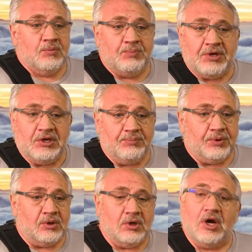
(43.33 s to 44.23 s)

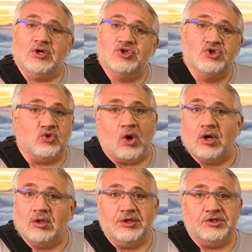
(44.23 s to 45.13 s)
People are
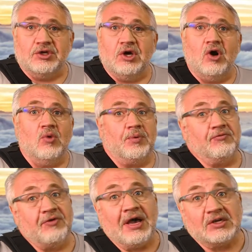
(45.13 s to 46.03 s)
struggling to cope. In
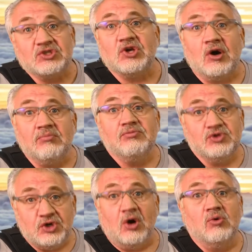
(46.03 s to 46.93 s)
fact, some
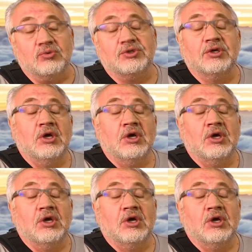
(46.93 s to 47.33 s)
don't.